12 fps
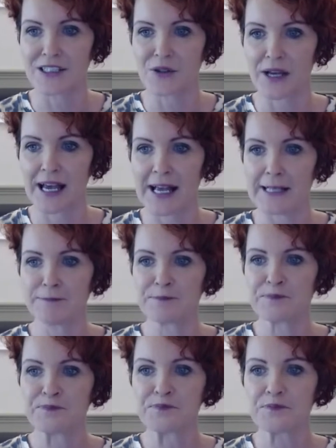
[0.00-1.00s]
Okay,
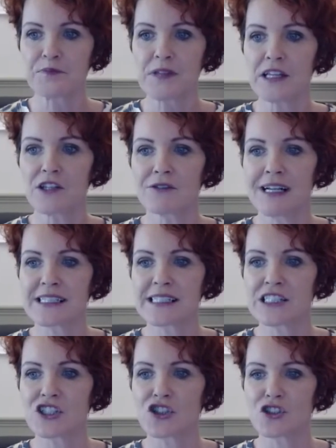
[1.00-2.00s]
the rest
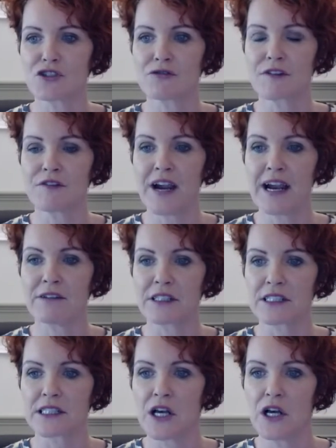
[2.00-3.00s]
is just
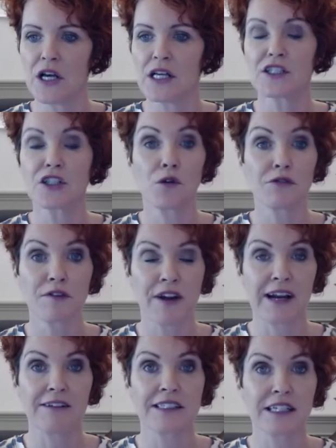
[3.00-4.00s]
referrals. So
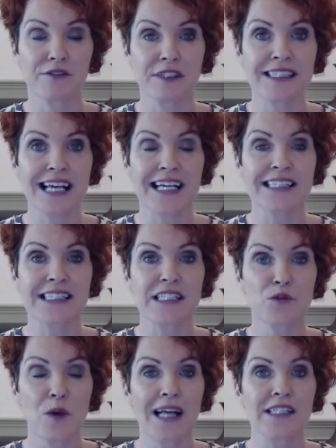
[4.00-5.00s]
referrals are fantastic as
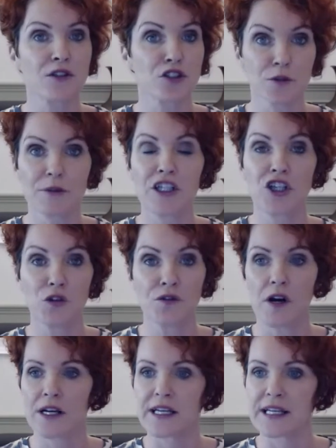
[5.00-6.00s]
well. So someone that you've
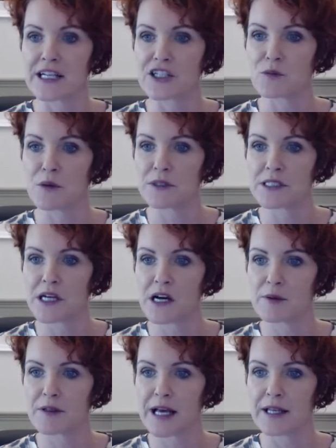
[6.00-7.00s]
got connection with, we'll talk
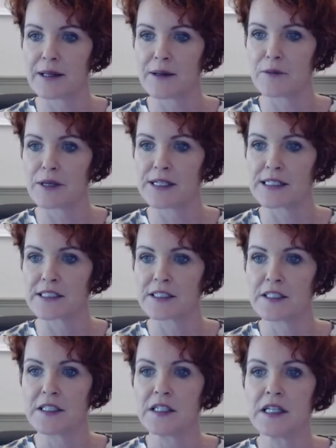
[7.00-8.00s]
about that now in a minute.
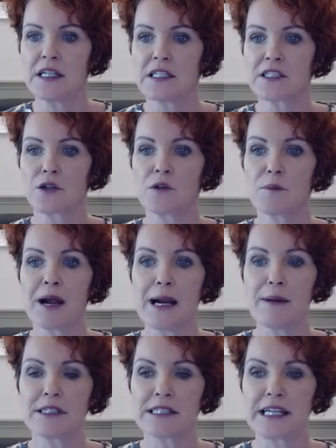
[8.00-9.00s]
So
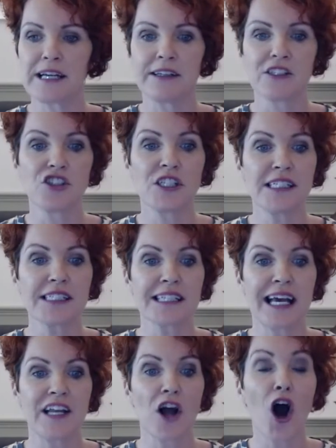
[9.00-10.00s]
Barbara is here, and she is
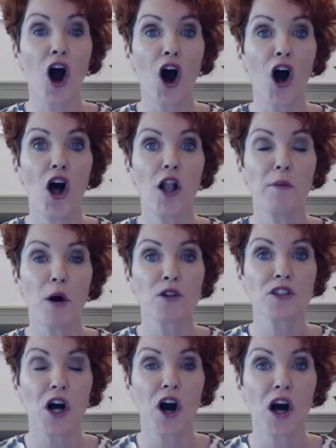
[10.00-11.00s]
saying almost
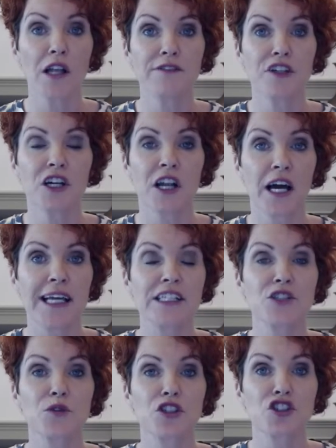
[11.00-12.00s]
all of our clients
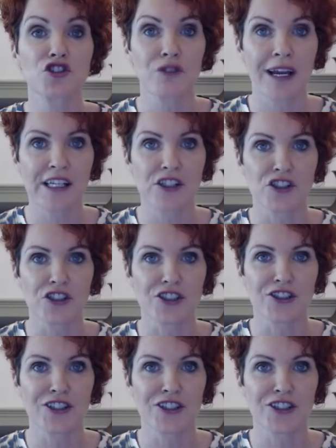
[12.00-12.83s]
were strangers.